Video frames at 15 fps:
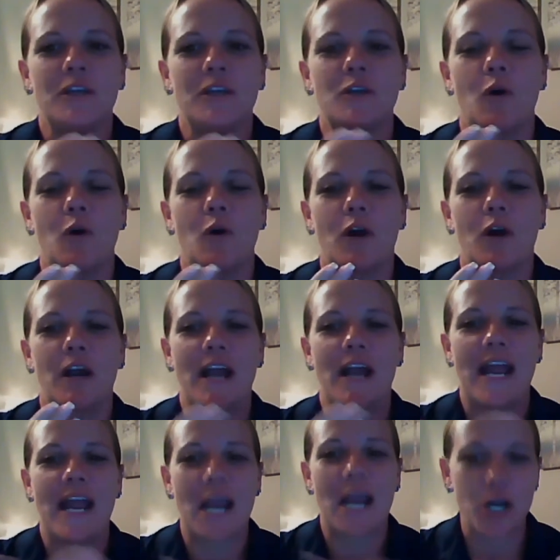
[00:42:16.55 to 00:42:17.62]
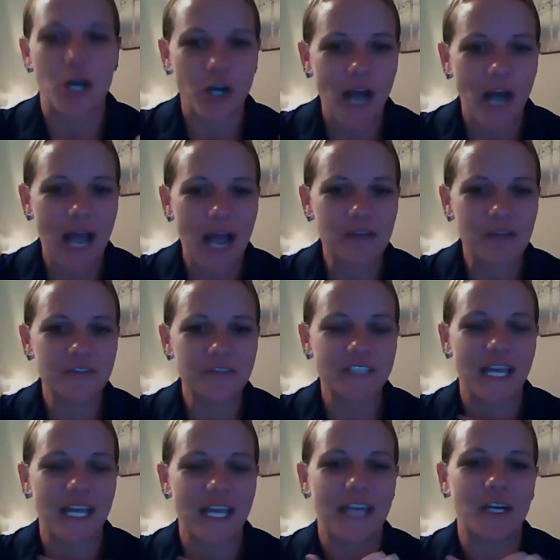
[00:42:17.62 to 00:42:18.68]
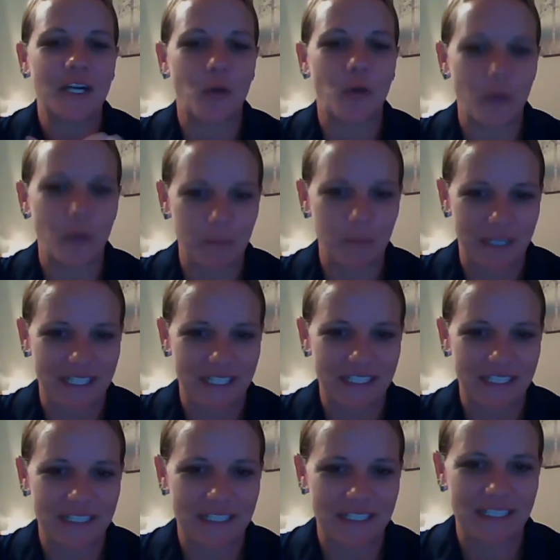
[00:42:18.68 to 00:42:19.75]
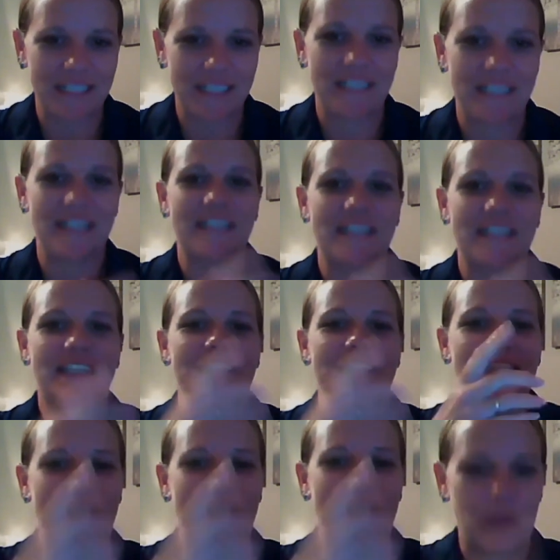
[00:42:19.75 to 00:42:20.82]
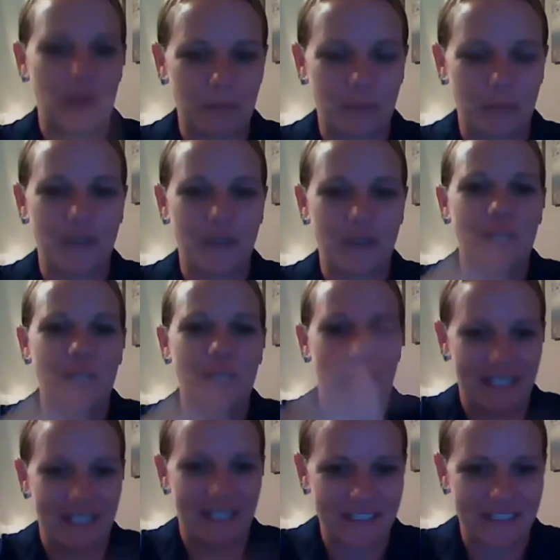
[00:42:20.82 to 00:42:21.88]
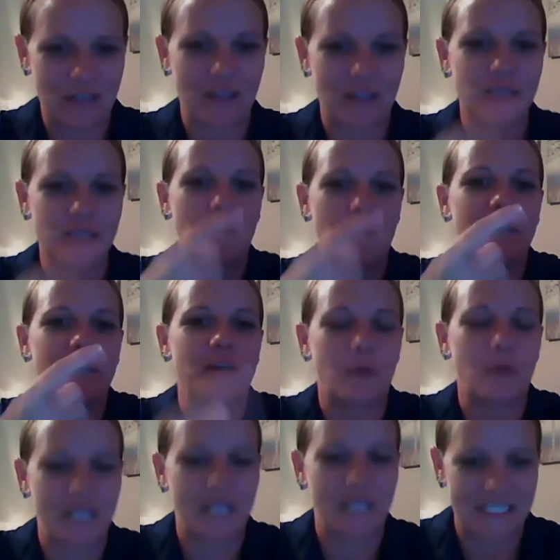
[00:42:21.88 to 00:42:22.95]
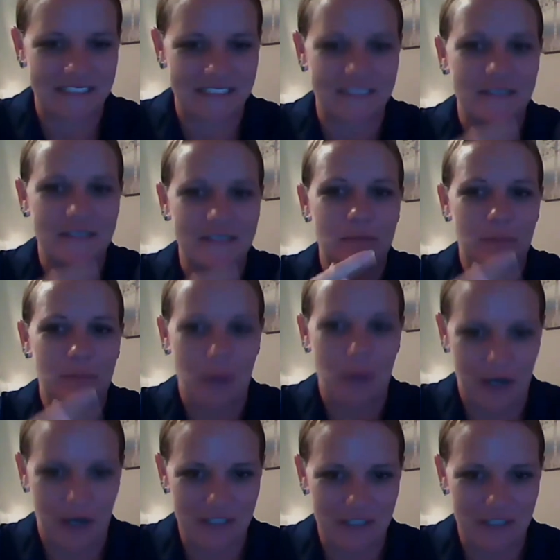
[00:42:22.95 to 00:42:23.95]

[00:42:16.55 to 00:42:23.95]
Your aircraft and equipment can come pretty quick. You know, that's probably the quickest part.